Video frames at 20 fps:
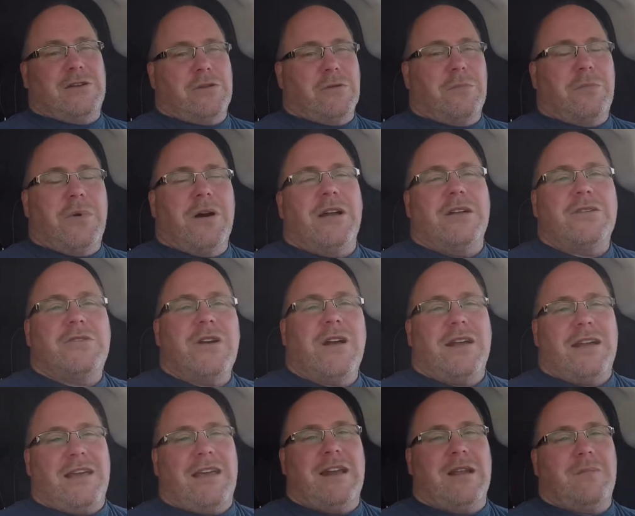your butt trying
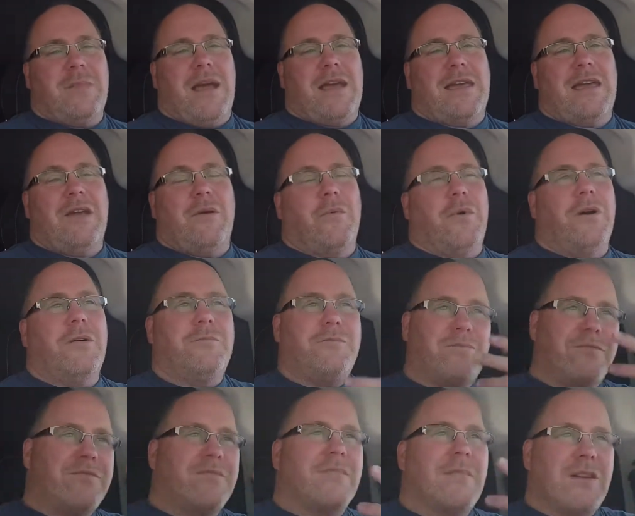to get it back in. Well,
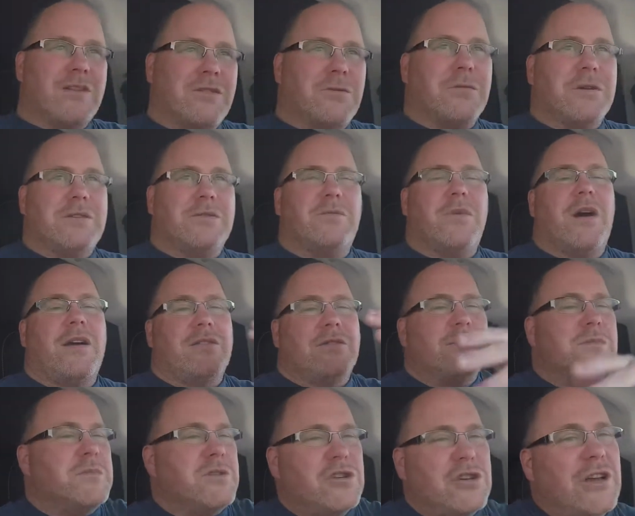there's a reason why there's
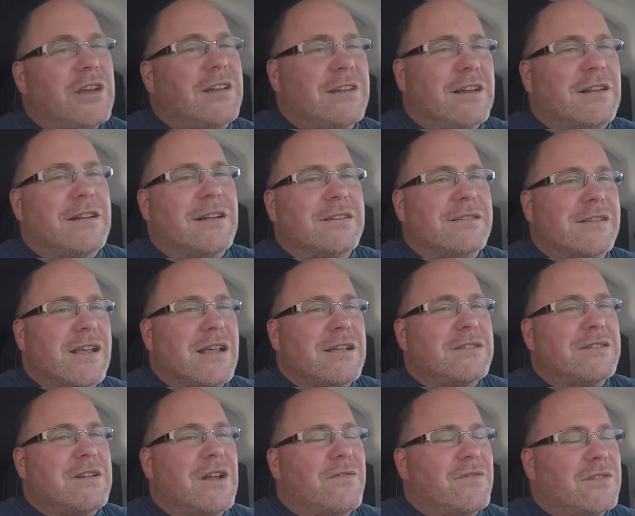a machine that does that
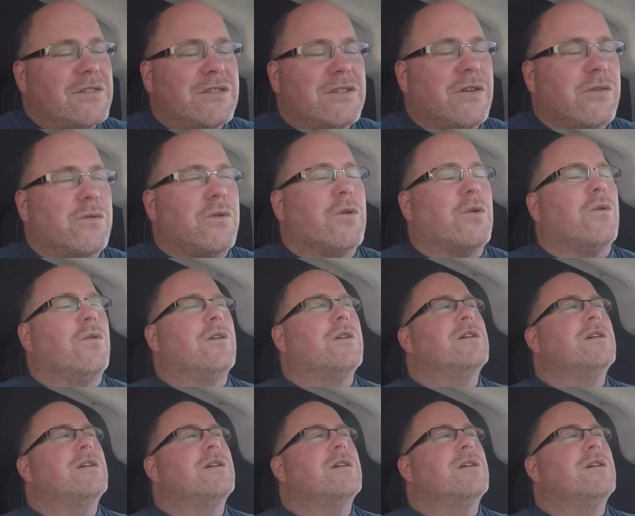stuff. It's so cool.